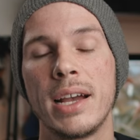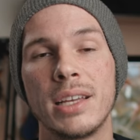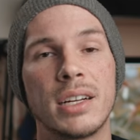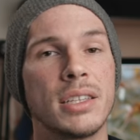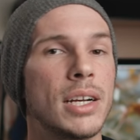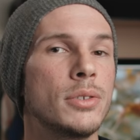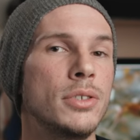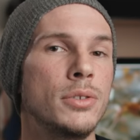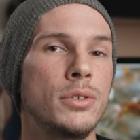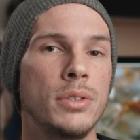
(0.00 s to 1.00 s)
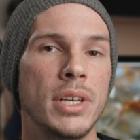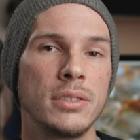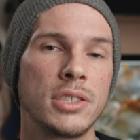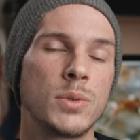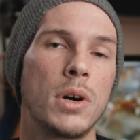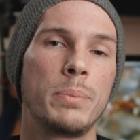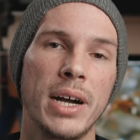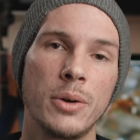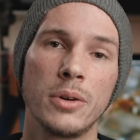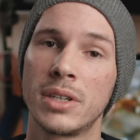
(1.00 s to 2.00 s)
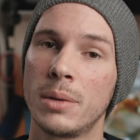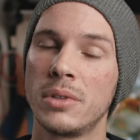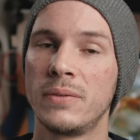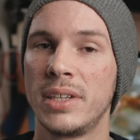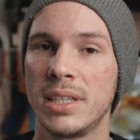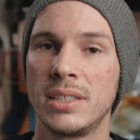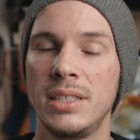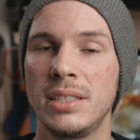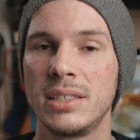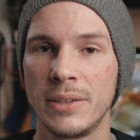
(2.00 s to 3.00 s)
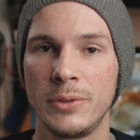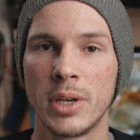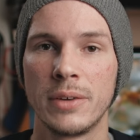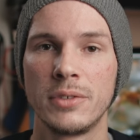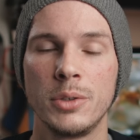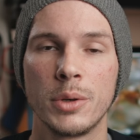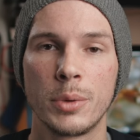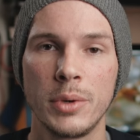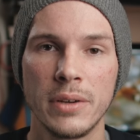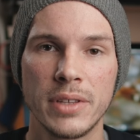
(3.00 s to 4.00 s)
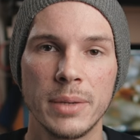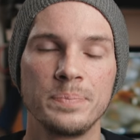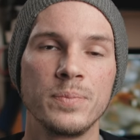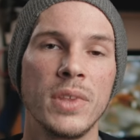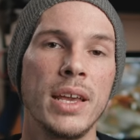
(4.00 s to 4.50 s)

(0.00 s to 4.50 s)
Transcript: And that allows you to then swap out a couple of SSDs if you have two or three of them.